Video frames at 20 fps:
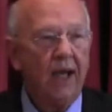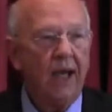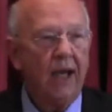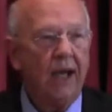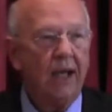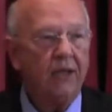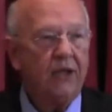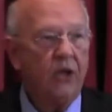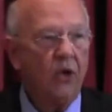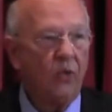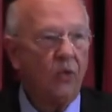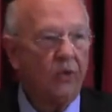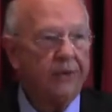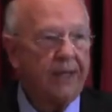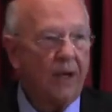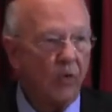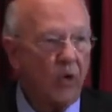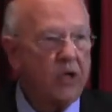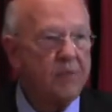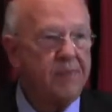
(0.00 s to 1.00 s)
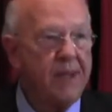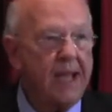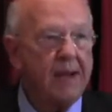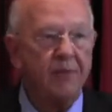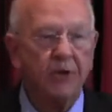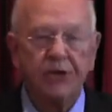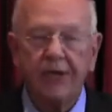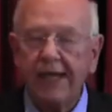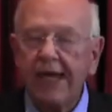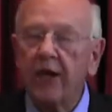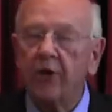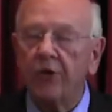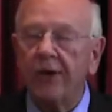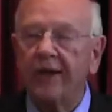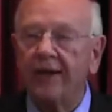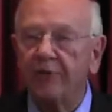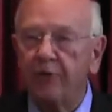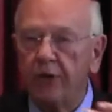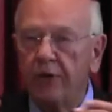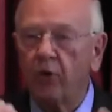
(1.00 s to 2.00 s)
uh, you know, that we'd be able to
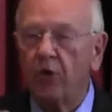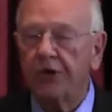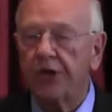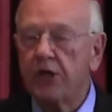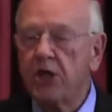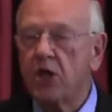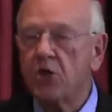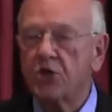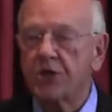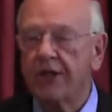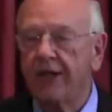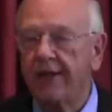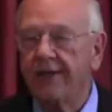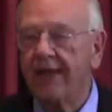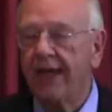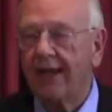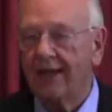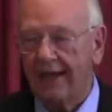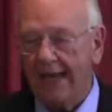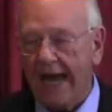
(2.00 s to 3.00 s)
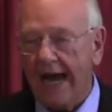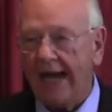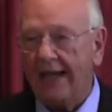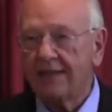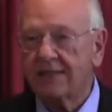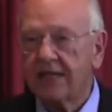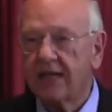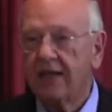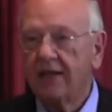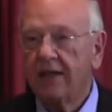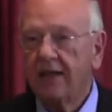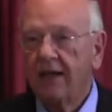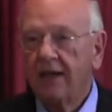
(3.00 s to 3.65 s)
enter in if we wanted to use it in that light?